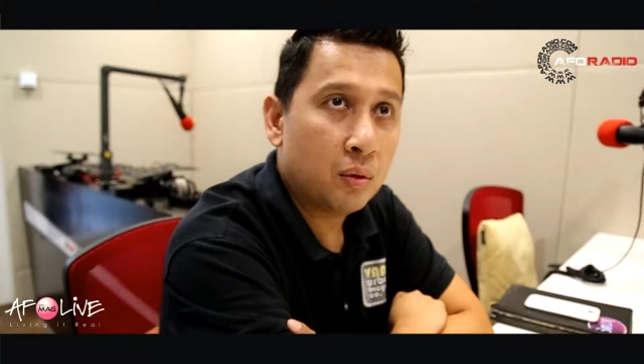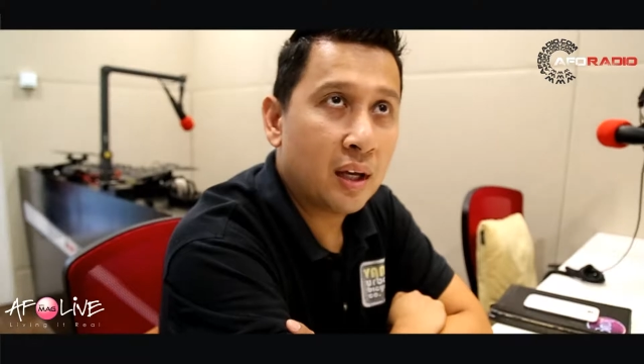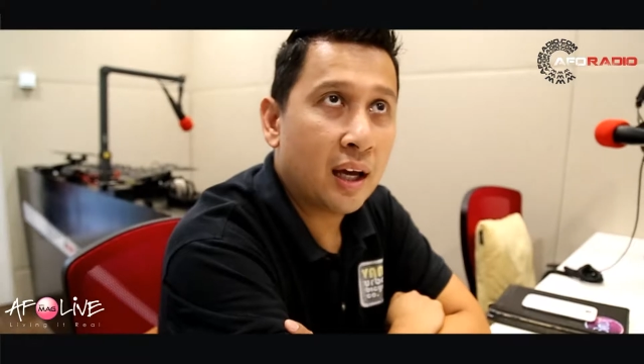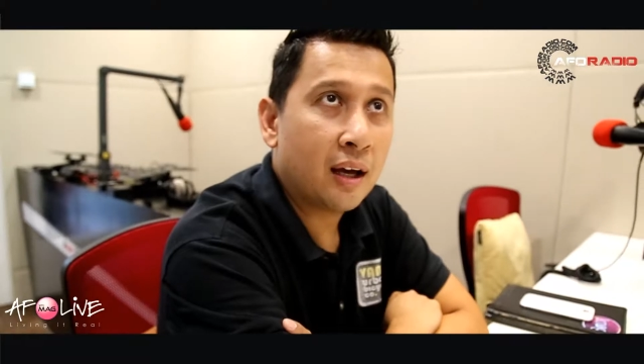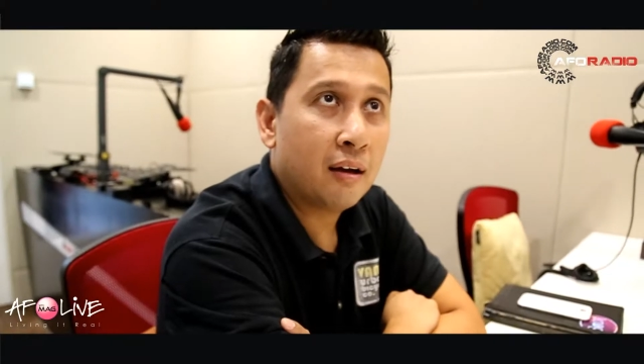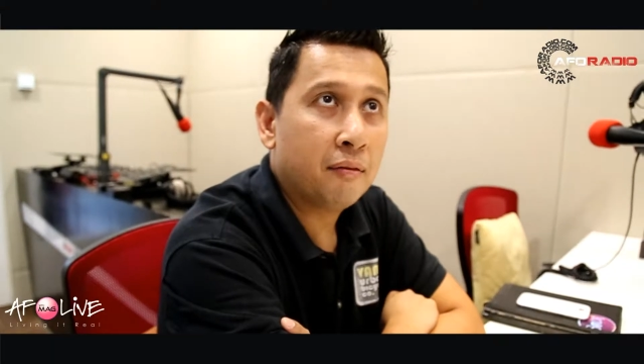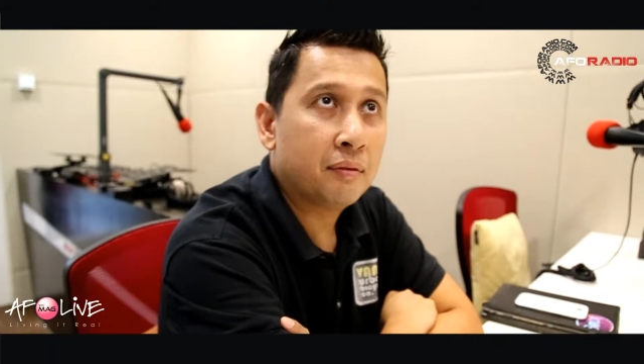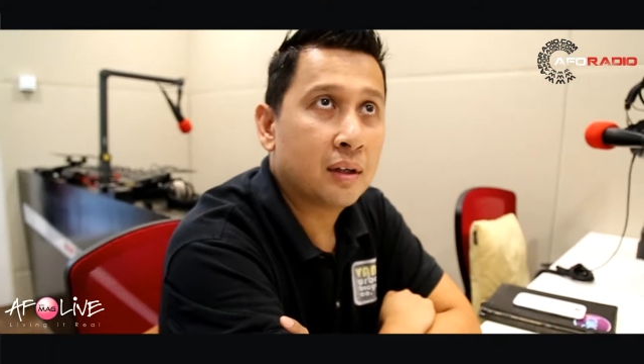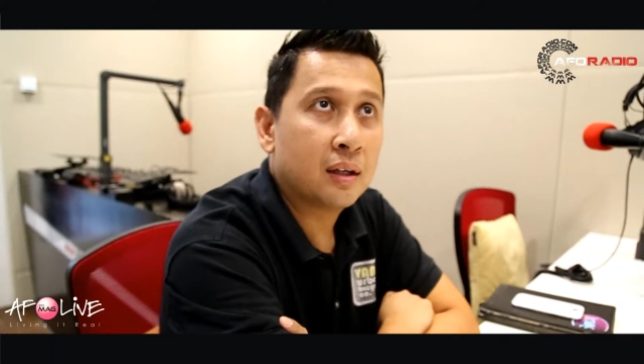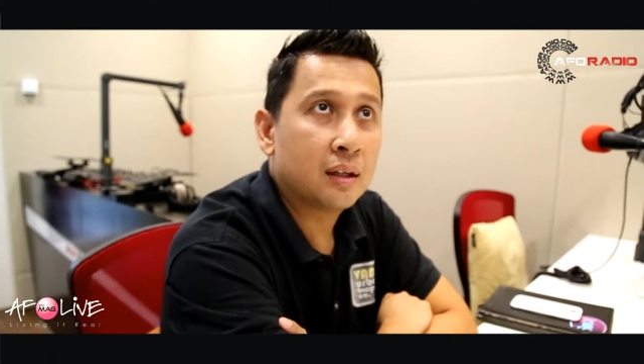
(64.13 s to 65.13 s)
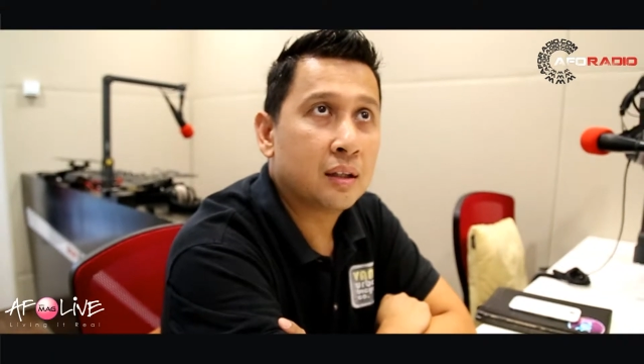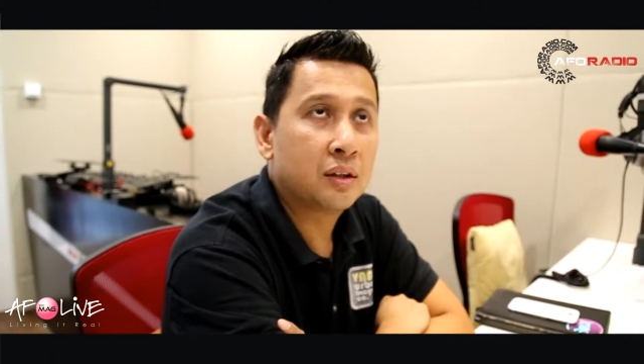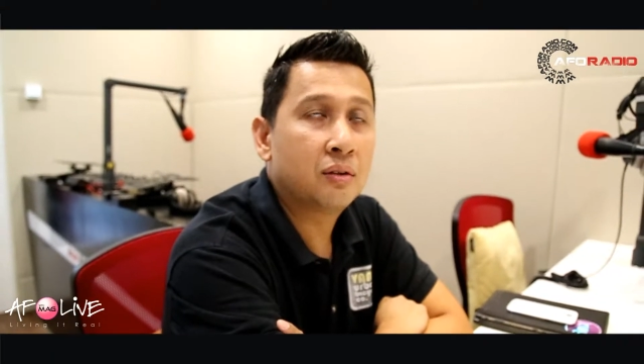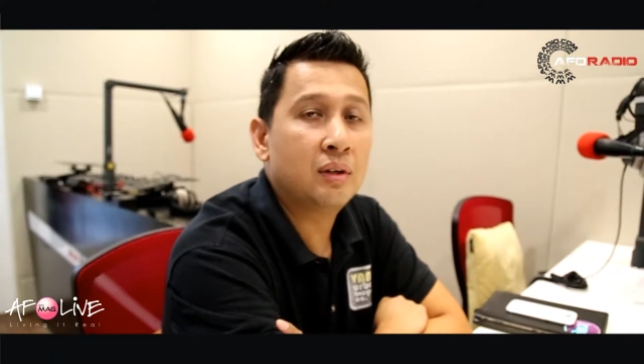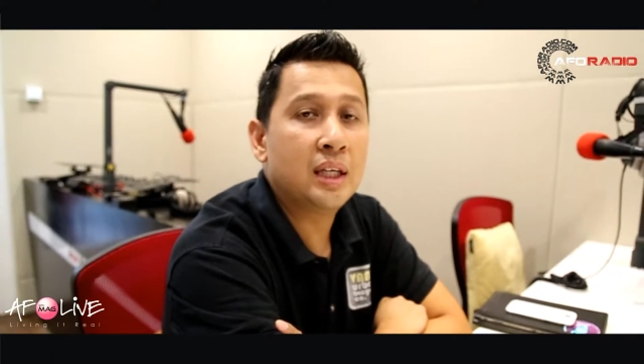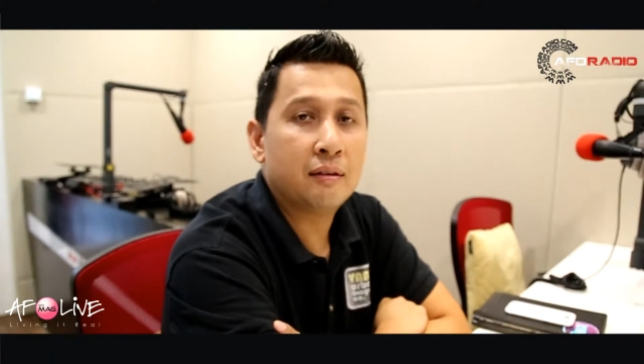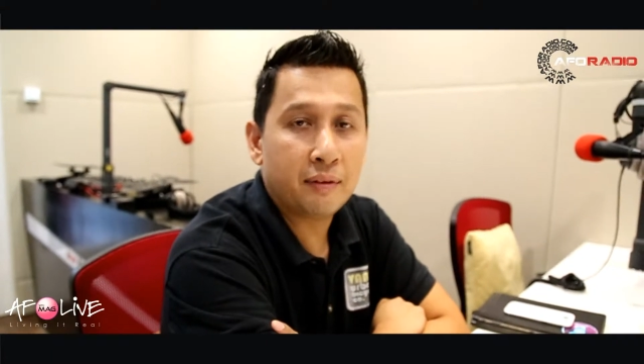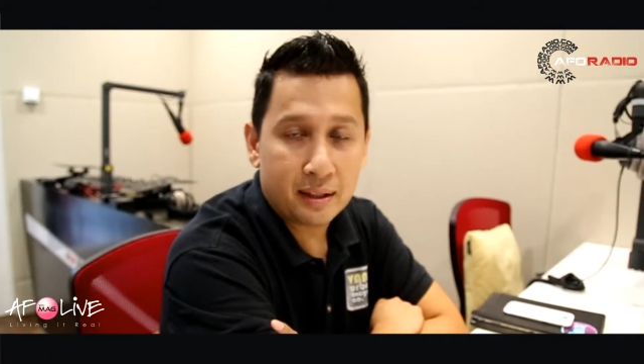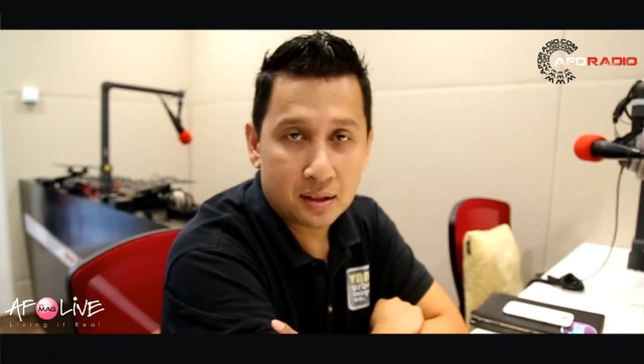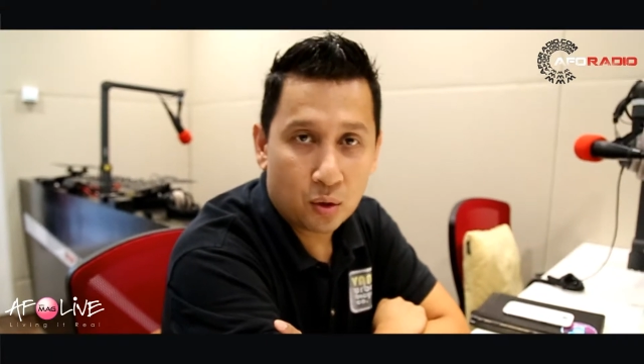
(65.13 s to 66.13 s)
we'll have 3
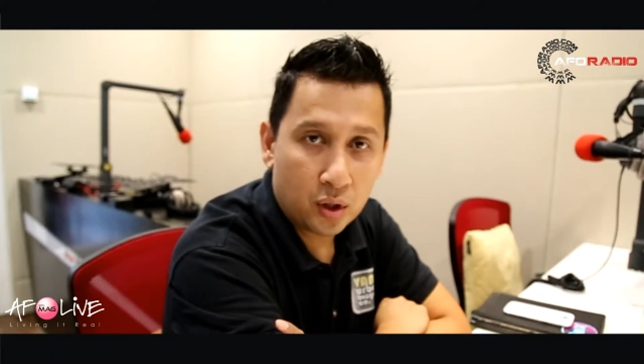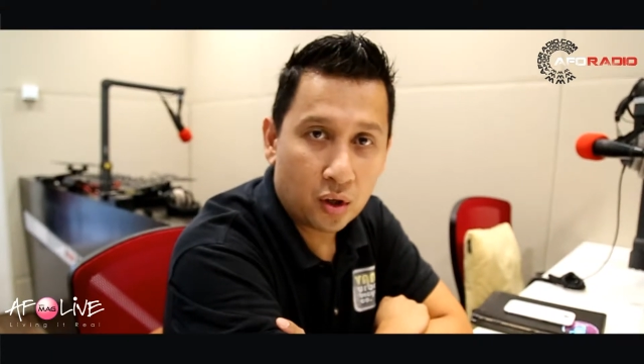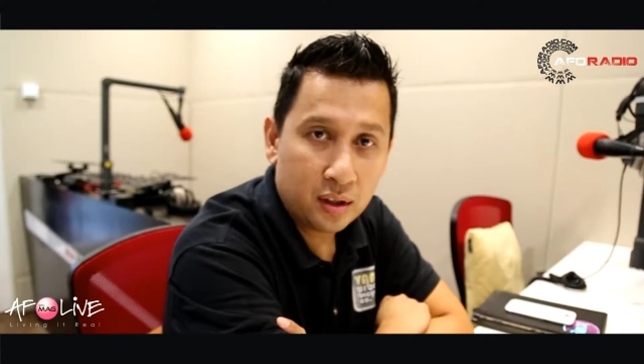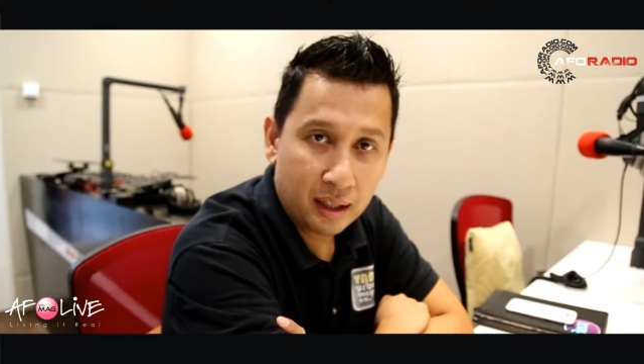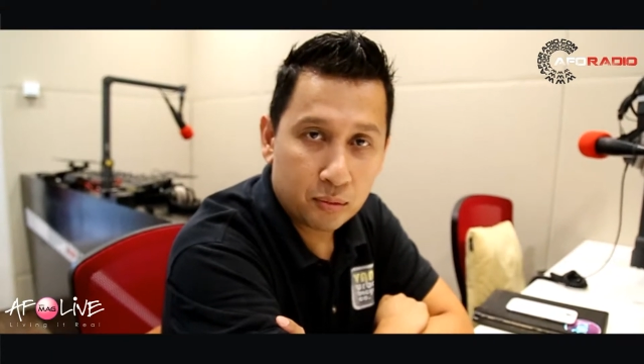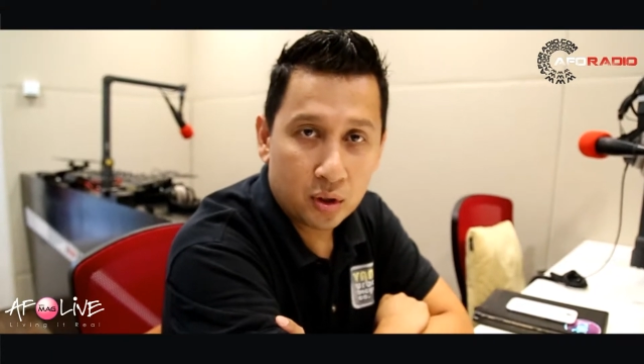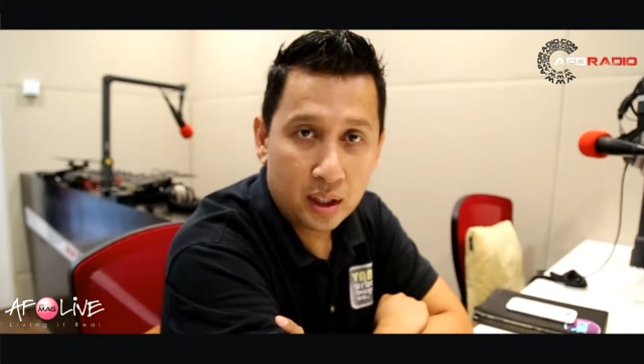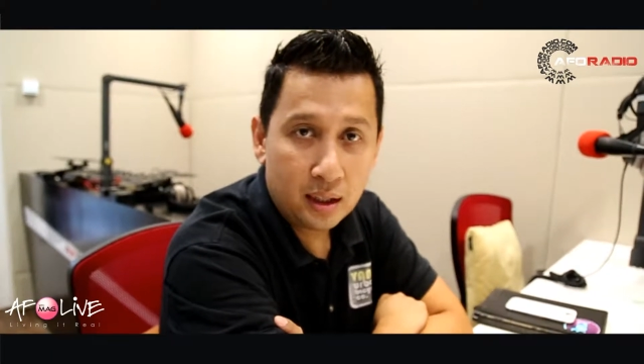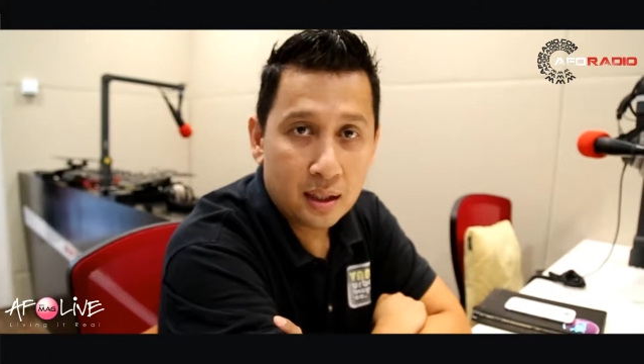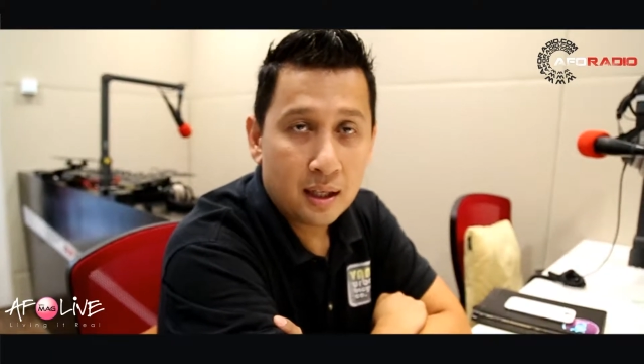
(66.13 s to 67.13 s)
events going on that morning.